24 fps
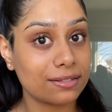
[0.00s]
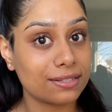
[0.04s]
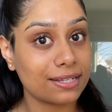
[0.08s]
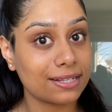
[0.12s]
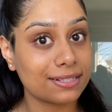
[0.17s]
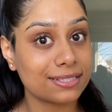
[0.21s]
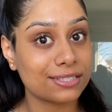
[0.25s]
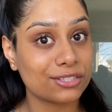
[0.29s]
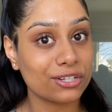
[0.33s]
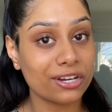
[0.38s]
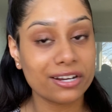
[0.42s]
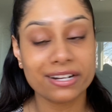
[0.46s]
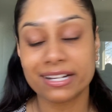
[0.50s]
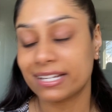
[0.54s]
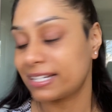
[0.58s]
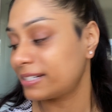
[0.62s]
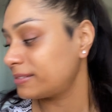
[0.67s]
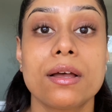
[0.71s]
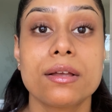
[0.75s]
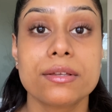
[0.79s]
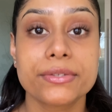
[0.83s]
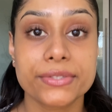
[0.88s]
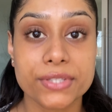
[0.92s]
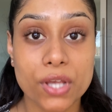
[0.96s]
get started.
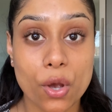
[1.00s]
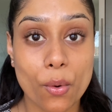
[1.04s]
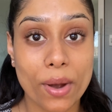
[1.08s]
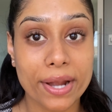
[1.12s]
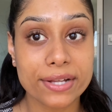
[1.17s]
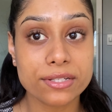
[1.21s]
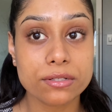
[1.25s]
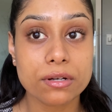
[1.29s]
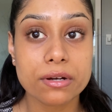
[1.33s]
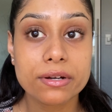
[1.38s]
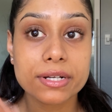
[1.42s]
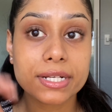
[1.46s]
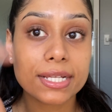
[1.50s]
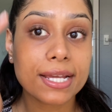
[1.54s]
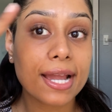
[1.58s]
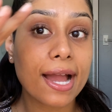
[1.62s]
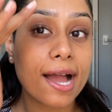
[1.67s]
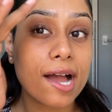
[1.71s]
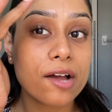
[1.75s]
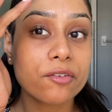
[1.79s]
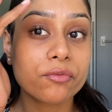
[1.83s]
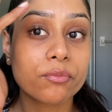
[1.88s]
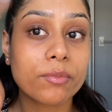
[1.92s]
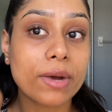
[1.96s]
So I do already
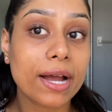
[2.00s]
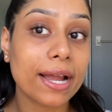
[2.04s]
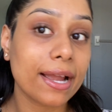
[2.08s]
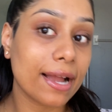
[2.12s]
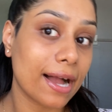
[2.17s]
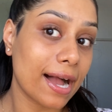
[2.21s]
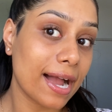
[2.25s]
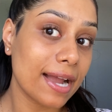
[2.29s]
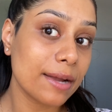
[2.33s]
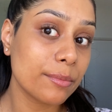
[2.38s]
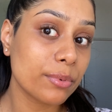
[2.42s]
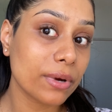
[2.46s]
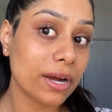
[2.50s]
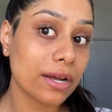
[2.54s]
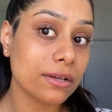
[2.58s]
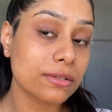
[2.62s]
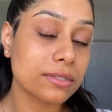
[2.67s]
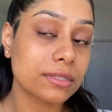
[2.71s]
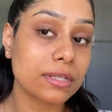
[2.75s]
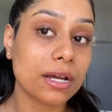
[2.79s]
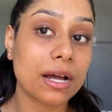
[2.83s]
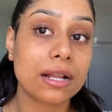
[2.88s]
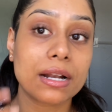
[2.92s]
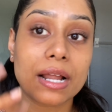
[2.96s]
have my eyebrows
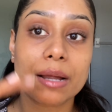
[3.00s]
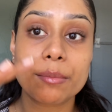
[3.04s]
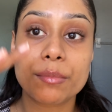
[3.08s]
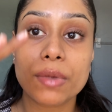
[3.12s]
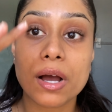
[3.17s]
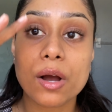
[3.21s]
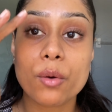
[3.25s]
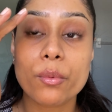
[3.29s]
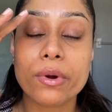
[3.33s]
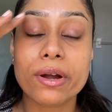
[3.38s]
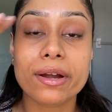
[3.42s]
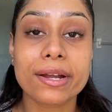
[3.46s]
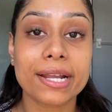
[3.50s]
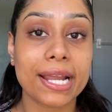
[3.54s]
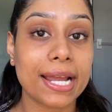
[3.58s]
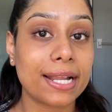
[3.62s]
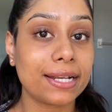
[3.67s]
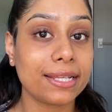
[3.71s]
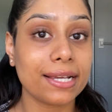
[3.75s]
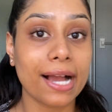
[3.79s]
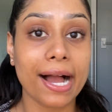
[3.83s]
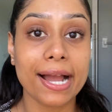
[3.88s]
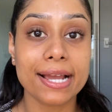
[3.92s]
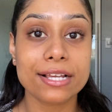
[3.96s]
done. I'm not wearing any
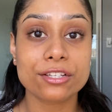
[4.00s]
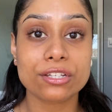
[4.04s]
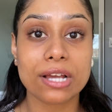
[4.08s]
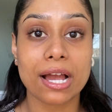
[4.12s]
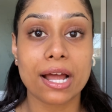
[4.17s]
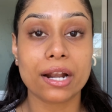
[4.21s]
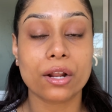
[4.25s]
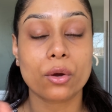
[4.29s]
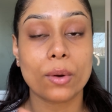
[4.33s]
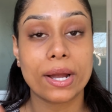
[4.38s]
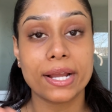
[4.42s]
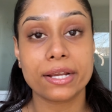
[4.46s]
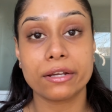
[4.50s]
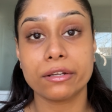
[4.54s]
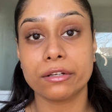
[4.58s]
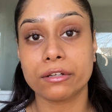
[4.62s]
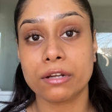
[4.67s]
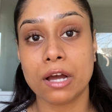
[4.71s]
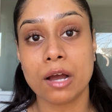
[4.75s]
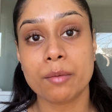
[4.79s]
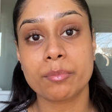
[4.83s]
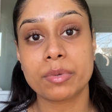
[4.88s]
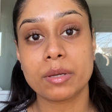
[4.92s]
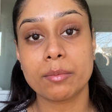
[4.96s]
eyeshadow. I could
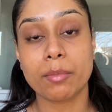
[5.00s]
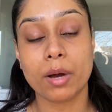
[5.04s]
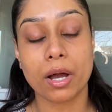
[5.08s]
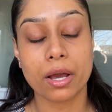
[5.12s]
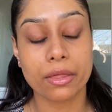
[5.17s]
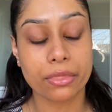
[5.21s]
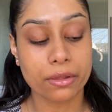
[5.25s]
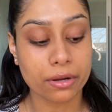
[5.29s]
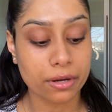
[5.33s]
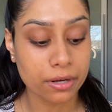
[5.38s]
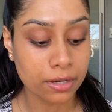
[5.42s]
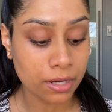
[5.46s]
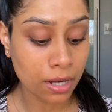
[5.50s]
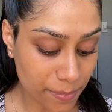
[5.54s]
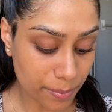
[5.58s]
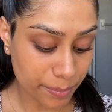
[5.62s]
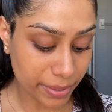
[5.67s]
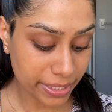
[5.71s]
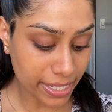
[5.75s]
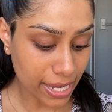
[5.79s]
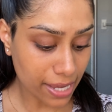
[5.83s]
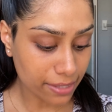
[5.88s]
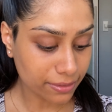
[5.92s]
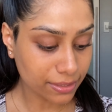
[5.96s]
not be bothered. But
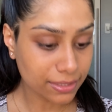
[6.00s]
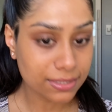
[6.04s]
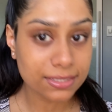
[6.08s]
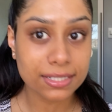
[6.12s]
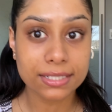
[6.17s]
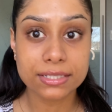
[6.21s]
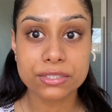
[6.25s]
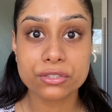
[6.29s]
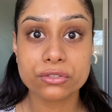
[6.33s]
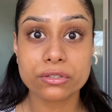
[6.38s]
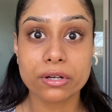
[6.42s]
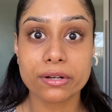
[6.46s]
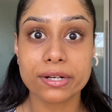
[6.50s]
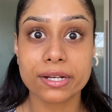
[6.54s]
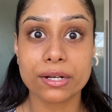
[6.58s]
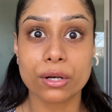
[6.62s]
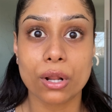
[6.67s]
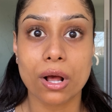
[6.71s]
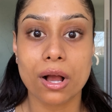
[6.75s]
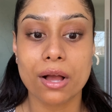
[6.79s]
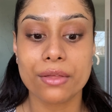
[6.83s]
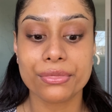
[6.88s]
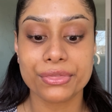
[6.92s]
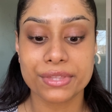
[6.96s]
yeah, let's get started
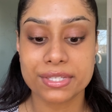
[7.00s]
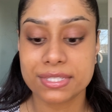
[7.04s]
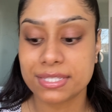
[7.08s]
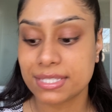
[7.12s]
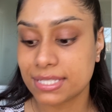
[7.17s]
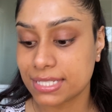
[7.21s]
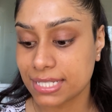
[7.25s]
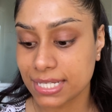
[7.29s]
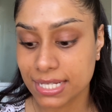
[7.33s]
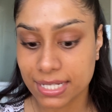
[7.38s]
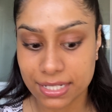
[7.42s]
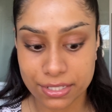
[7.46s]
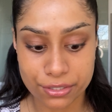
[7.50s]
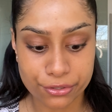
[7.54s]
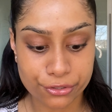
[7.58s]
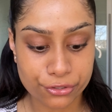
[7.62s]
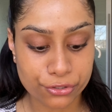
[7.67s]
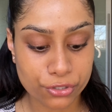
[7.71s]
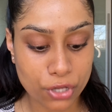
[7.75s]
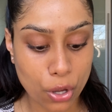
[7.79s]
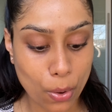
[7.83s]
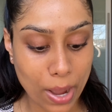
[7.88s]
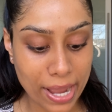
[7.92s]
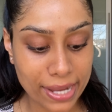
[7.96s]
on the skin.
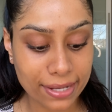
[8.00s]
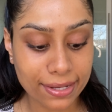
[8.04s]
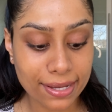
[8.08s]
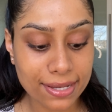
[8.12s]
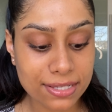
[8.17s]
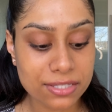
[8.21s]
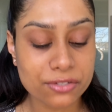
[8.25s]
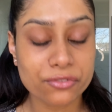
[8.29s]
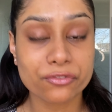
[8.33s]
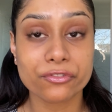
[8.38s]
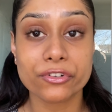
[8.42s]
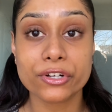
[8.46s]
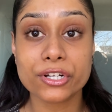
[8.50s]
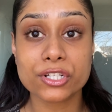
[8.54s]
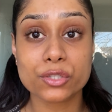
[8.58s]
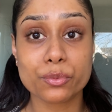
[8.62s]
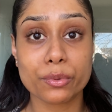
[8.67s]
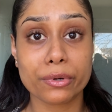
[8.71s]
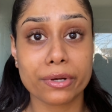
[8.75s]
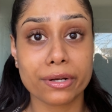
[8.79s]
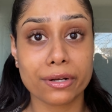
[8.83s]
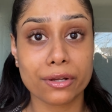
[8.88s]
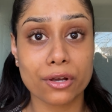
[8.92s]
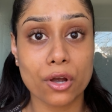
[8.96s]
So I guess first we're
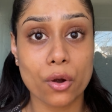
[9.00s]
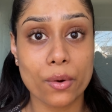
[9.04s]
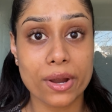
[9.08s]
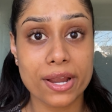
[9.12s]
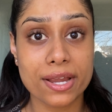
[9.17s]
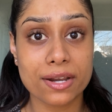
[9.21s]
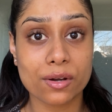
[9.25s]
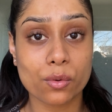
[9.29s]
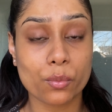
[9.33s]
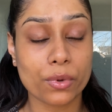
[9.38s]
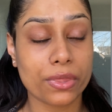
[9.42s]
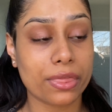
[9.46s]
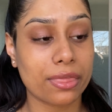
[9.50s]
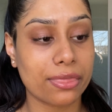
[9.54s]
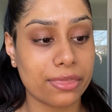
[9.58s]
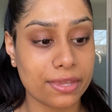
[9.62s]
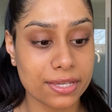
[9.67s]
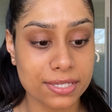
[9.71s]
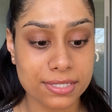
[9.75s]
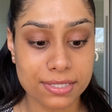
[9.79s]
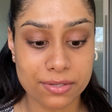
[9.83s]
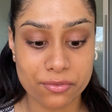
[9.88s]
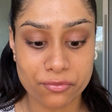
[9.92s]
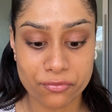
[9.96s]
going to go in with
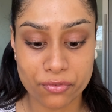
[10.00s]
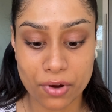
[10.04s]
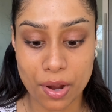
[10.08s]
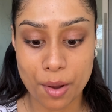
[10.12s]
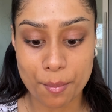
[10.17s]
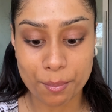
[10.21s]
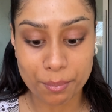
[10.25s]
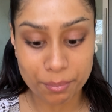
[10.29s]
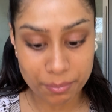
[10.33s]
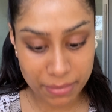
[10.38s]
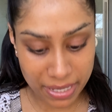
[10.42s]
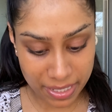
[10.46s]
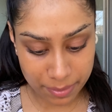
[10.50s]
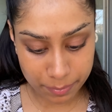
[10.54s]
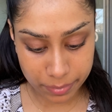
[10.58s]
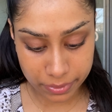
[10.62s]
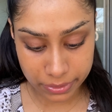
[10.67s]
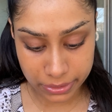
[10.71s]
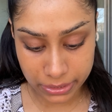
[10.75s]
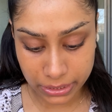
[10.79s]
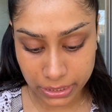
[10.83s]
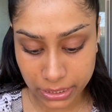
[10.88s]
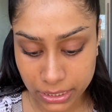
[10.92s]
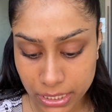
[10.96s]
this from
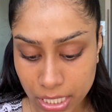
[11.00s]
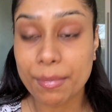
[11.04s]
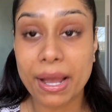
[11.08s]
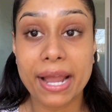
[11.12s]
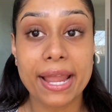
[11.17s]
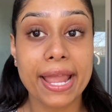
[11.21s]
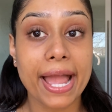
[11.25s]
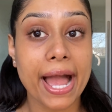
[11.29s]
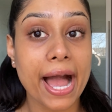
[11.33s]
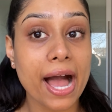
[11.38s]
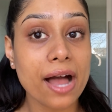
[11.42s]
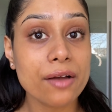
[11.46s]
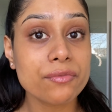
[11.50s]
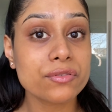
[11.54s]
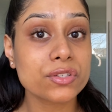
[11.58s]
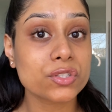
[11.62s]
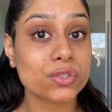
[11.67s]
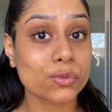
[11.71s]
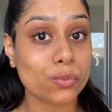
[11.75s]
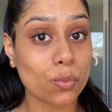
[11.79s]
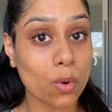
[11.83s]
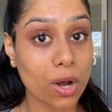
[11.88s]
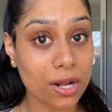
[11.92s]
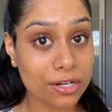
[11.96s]
Maybelline. I have
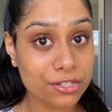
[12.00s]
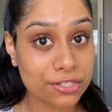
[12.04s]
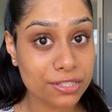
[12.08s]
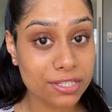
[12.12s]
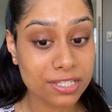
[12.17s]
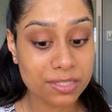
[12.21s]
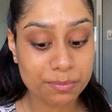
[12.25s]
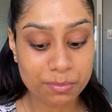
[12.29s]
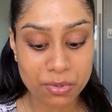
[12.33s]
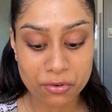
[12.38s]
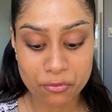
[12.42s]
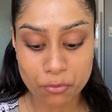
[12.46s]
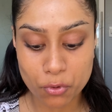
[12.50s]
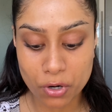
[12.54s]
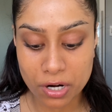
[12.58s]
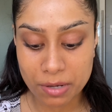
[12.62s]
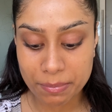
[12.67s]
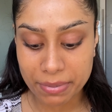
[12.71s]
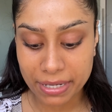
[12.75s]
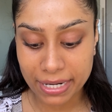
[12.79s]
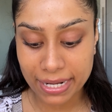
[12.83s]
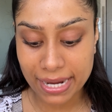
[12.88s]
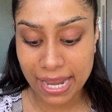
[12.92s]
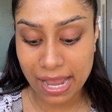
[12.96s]
swatched this before,
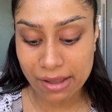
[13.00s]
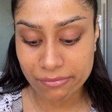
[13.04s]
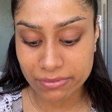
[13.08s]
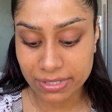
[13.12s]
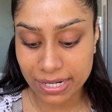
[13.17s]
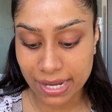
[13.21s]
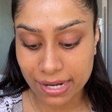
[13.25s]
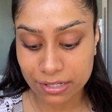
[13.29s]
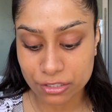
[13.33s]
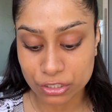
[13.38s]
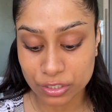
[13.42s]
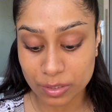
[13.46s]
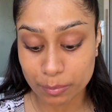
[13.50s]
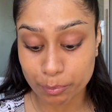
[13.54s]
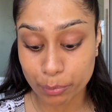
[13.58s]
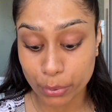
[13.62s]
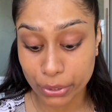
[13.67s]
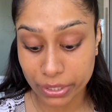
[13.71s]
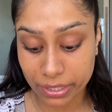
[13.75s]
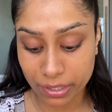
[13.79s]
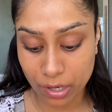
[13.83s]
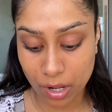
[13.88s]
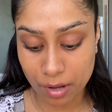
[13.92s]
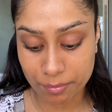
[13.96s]
but I haven't actually put
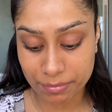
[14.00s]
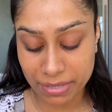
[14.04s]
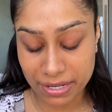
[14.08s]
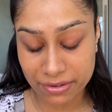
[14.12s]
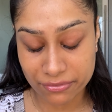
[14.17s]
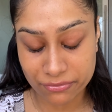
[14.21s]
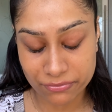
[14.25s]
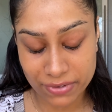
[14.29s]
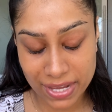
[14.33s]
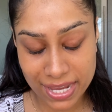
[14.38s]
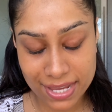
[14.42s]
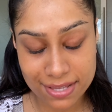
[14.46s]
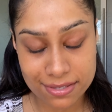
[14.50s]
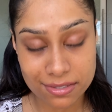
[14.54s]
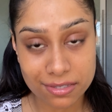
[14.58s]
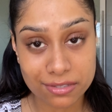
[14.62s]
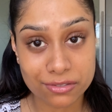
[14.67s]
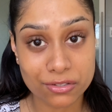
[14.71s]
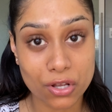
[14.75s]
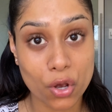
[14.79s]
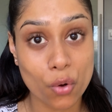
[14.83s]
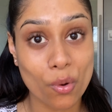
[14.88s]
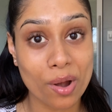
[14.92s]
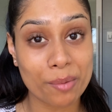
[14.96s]
it on my face,
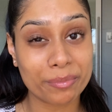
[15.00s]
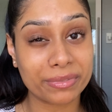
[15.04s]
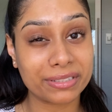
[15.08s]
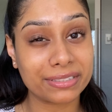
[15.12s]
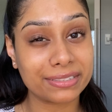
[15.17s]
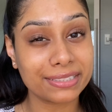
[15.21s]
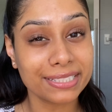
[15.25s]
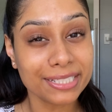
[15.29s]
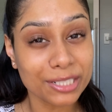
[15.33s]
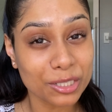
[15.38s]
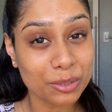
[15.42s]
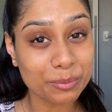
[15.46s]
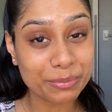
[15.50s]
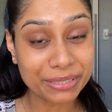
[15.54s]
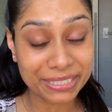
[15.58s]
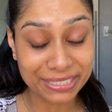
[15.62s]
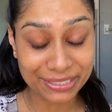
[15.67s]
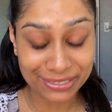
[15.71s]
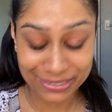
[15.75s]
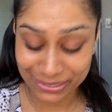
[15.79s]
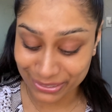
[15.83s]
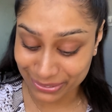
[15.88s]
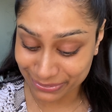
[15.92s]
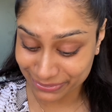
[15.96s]
so I'm a little bit
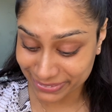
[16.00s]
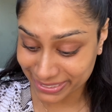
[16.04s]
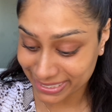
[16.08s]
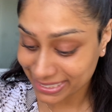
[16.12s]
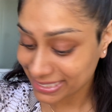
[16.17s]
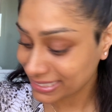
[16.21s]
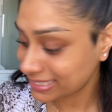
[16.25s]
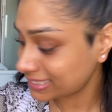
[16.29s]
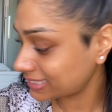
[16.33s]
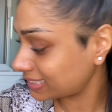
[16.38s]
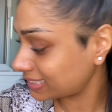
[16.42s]
nervous.